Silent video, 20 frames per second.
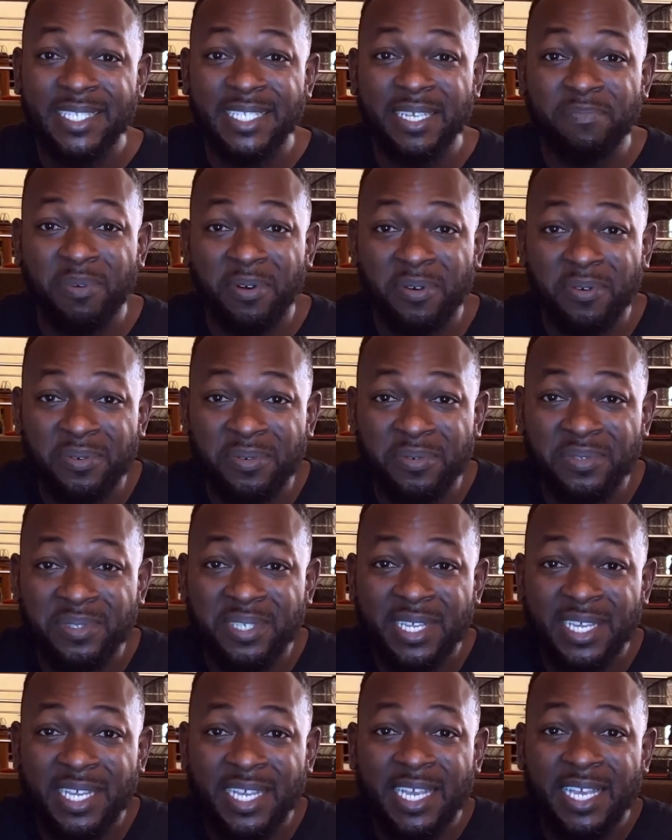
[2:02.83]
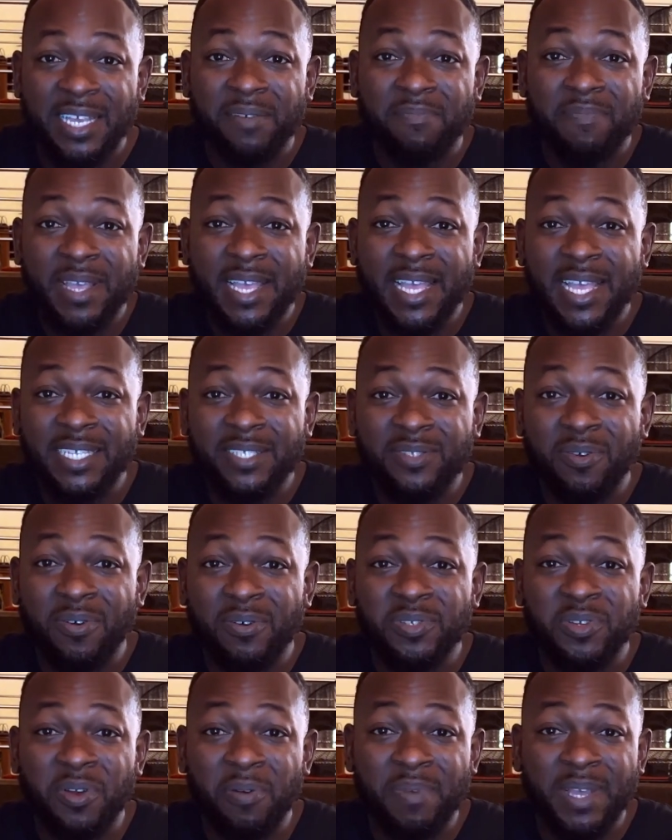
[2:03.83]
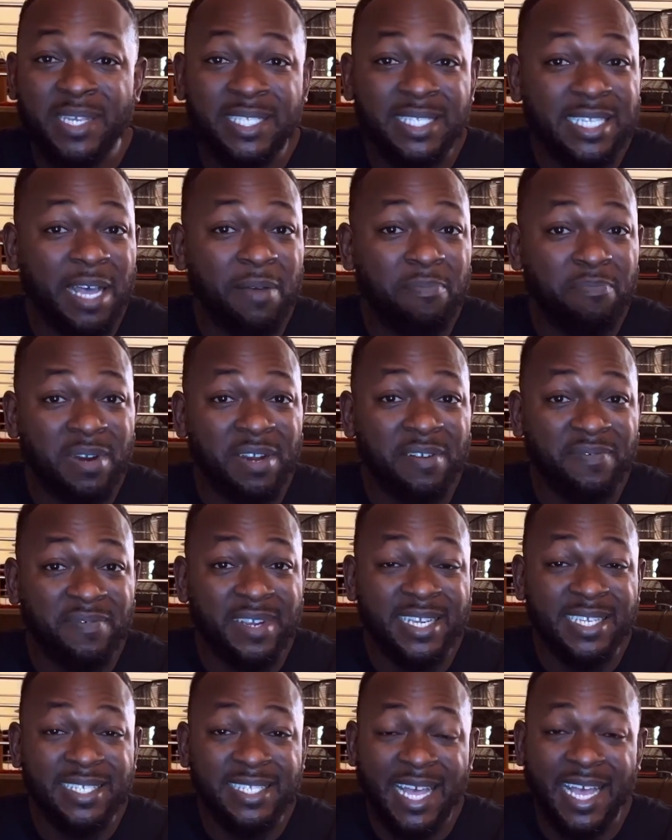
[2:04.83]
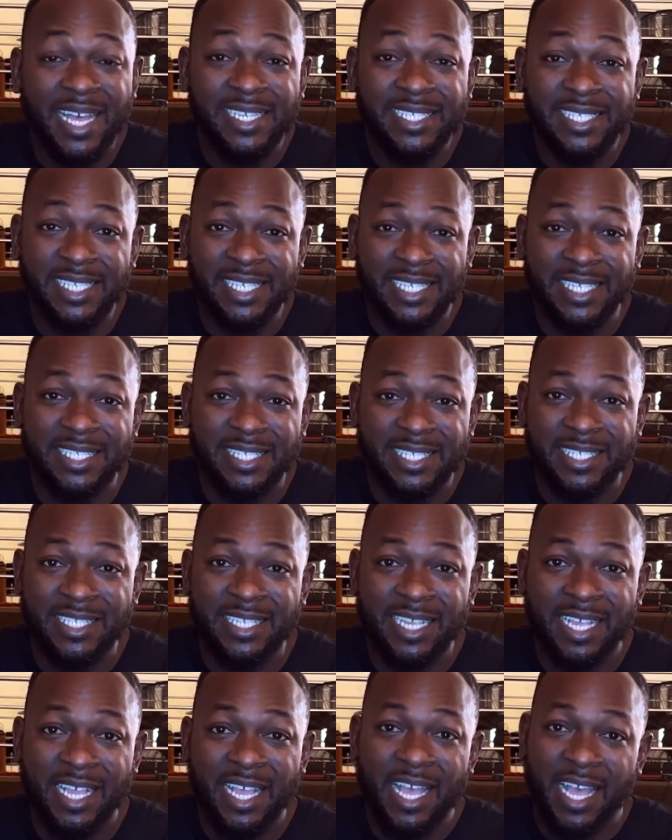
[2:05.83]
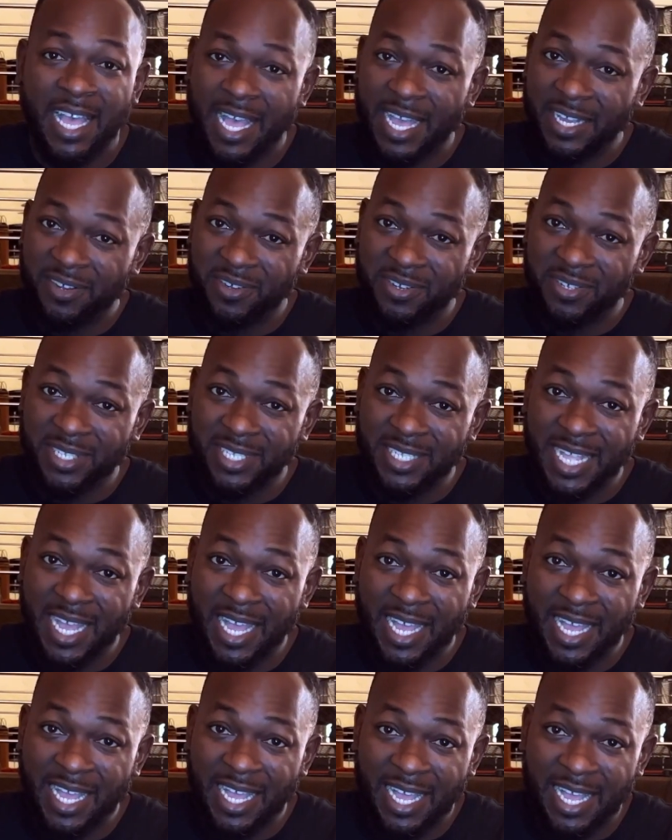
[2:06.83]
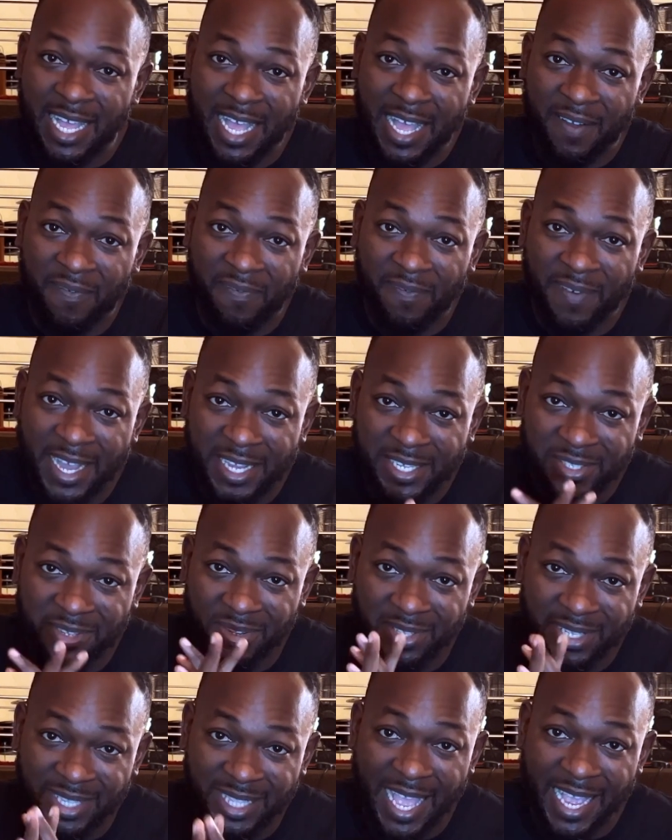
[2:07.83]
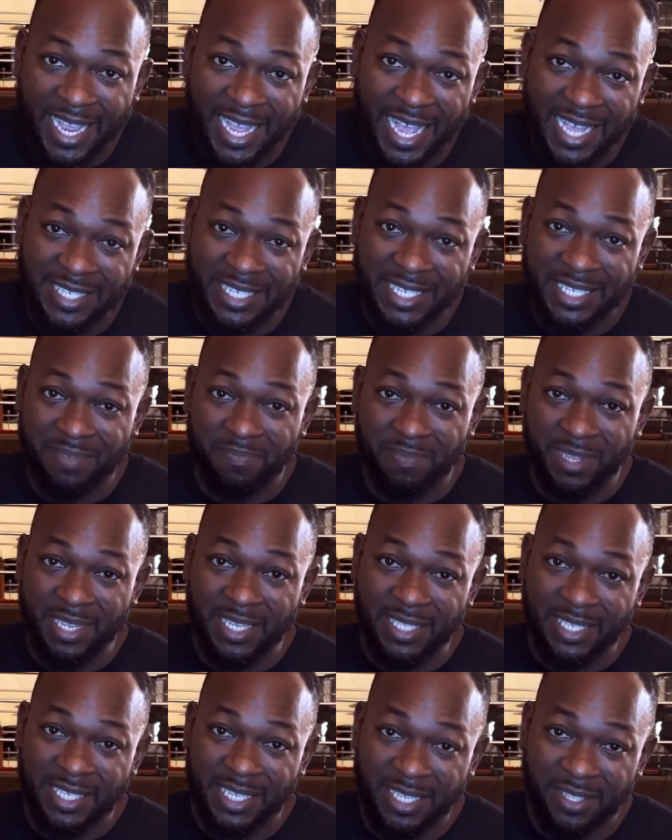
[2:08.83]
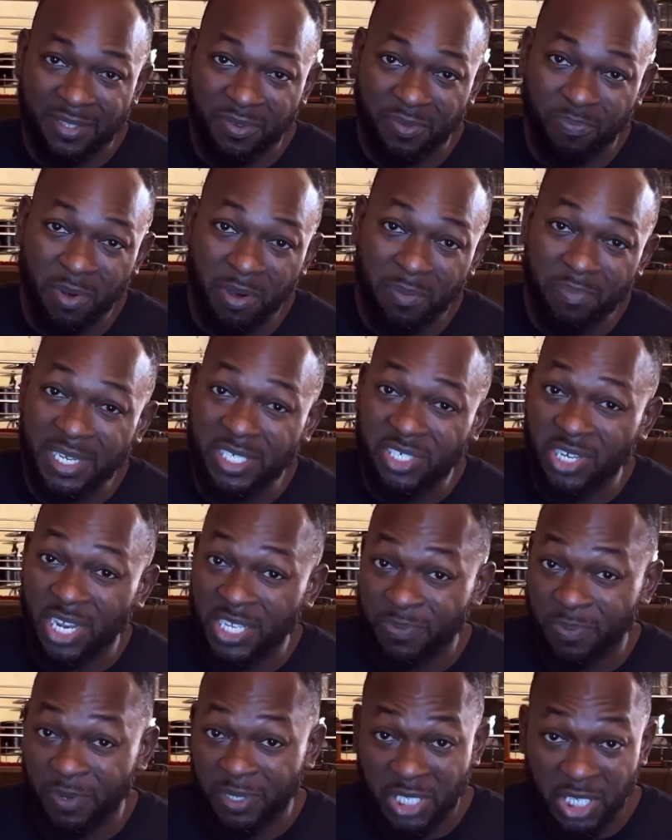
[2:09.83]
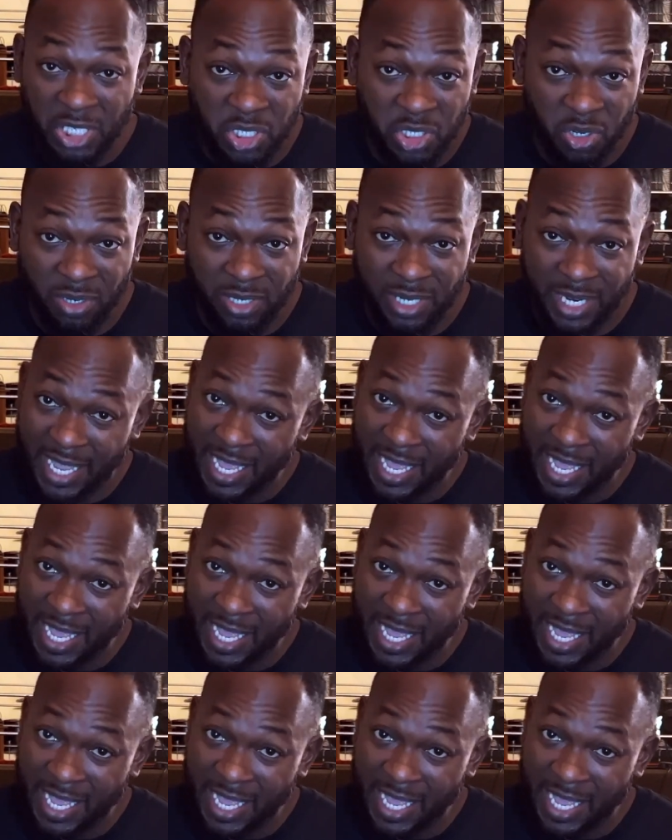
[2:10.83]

neighborhoods based on your personal preference and needs, and consider factors like accessibility to public transportation